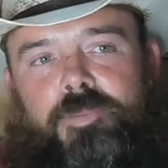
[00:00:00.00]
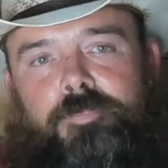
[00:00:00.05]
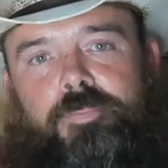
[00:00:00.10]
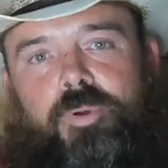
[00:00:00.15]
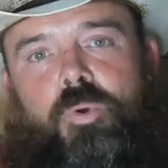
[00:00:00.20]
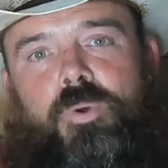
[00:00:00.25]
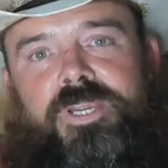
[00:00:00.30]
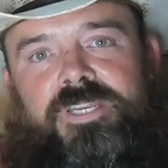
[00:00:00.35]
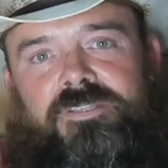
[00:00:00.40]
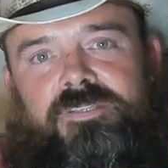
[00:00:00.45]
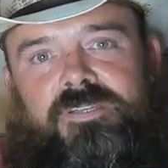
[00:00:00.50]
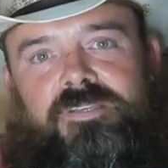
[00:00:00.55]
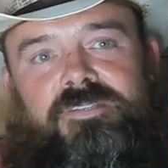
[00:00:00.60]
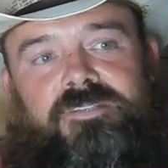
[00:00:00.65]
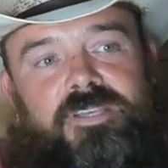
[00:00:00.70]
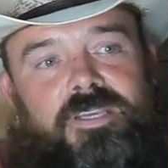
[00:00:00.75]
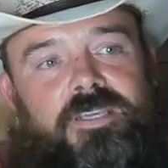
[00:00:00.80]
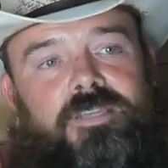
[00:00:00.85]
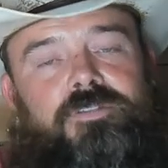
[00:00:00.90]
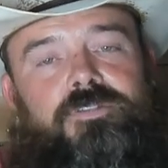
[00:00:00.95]
the point is,
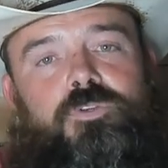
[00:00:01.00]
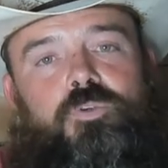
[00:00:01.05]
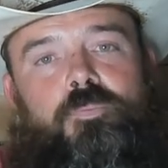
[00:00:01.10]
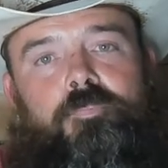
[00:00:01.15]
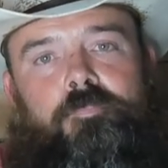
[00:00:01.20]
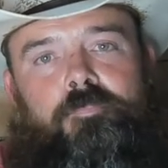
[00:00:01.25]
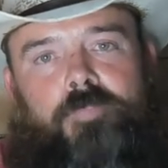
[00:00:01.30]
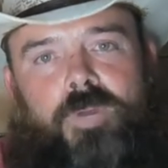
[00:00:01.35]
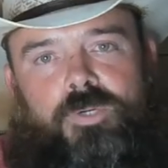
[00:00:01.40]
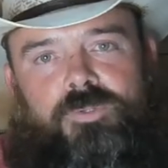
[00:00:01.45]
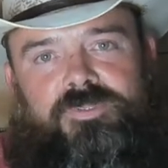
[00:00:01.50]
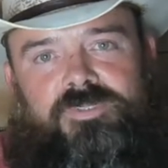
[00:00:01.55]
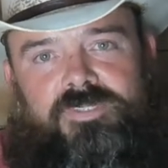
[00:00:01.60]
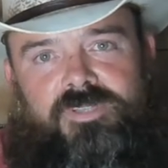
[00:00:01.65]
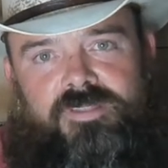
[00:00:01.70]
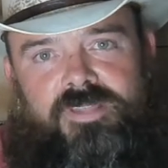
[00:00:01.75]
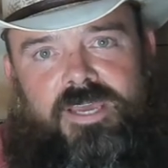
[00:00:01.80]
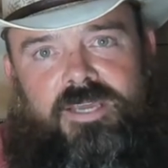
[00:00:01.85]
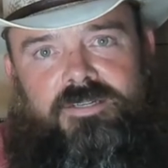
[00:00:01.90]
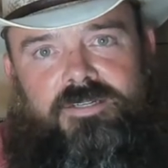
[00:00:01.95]
it can do most
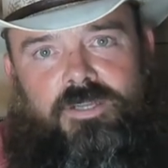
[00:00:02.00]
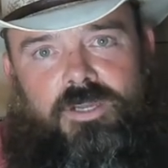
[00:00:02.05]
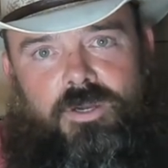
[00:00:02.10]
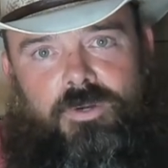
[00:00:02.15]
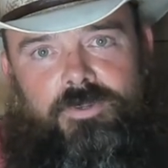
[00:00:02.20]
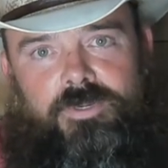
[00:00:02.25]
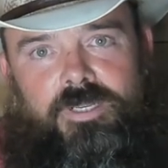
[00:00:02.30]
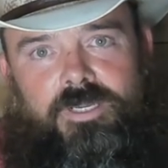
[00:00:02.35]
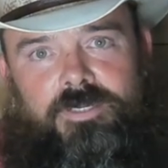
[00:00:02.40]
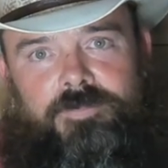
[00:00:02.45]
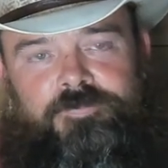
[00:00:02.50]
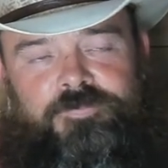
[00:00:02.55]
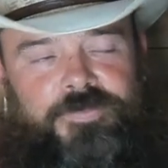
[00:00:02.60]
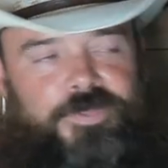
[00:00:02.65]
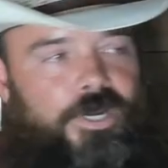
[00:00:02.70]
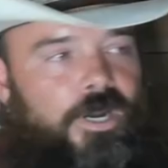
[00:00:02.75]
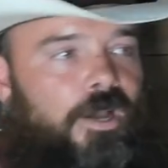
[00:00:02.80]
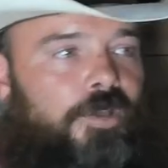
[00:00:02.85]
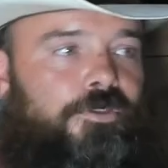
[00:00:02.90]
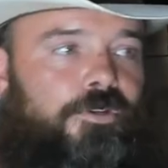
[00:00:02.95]
of that coding
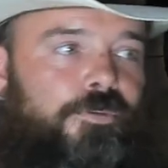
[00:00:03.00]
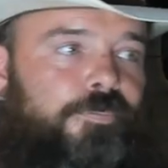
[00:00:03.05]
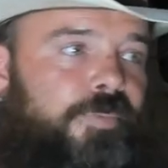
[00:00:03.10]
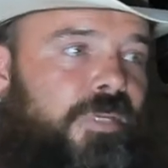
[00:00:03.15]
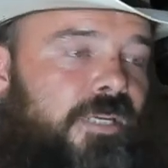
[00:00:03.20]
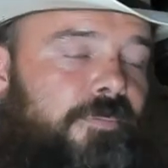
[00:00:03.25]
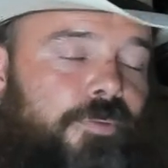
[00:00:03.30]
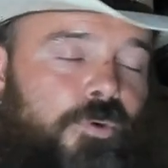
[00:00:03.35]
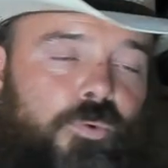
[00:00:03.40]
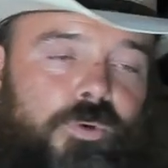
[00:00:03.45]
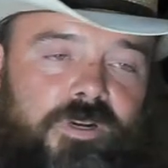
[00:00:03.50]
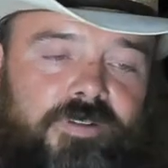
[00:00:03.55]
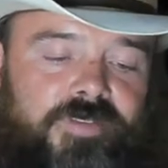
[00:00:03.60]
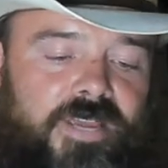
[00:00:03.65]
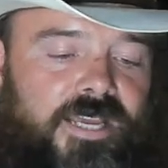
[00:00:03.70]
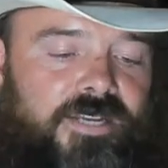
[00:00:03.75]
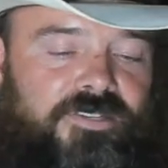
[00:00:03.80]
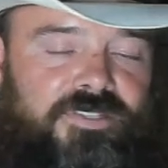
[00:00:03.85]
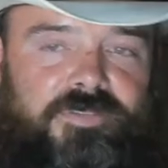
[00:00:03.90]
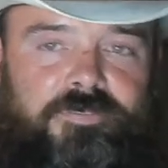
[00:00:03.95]
that other people would have
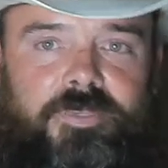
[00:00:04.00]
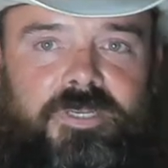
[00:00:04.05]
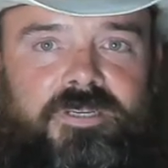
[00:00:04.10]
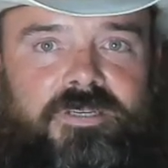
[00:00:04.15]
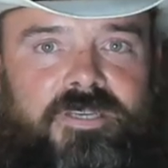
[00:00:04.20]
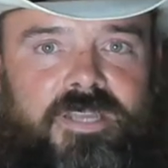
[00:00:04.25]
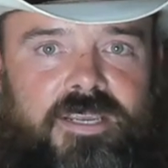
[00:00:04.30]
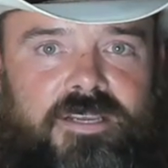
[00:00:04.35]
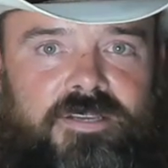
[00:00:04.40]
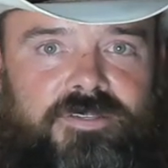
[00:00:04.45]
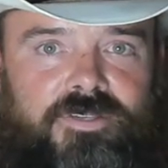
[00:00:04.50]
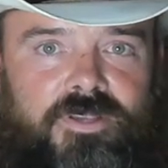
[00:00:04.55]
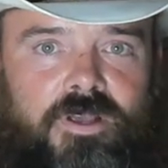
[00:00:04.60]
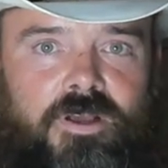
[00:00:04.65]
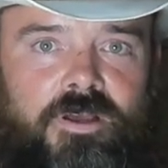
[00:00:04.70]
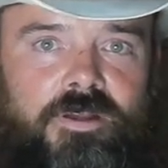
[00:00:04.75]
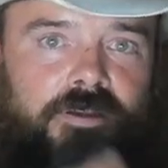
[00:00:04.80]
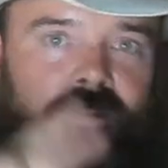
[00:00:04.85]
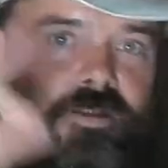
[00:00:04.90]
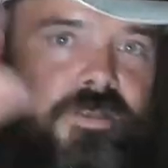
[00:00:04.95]
had to spend days
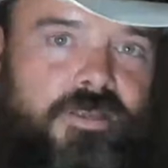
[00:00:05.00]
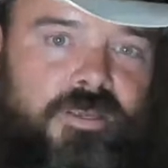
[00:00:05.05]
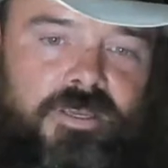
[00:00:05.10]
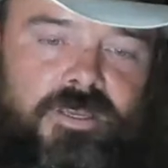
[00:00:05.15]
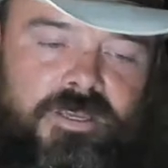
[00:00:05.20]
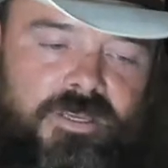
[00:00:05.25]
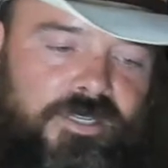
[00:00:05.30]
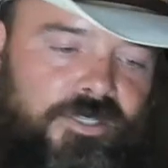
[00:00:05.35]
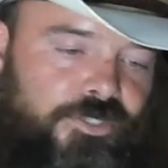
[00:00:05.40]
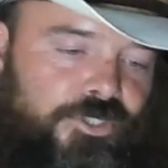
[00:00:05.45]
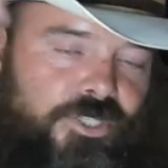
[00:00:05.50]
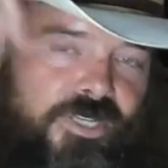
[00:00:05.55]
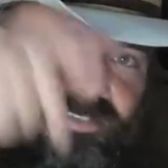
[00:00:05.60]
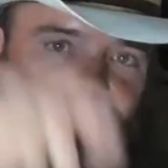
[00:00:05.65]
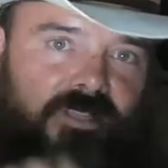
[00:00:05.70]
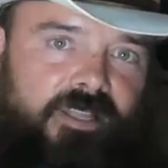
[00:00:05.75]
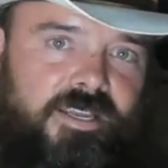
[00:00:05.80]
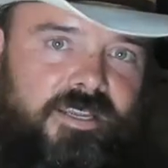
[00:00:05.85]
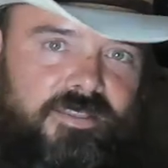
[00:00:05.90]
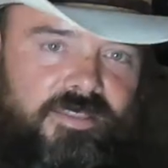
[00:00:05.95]
on just
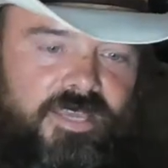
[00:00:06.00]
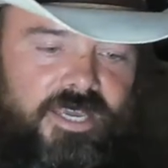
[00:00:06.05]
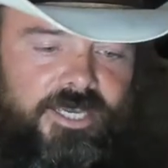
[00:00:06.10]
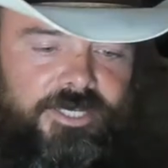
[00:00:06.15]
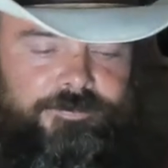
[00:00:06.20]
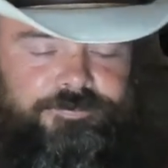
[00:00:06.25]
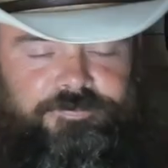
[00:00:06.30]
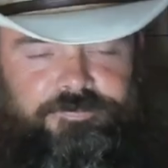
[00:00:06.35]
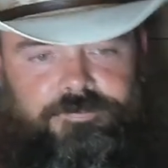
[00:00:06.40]
like that.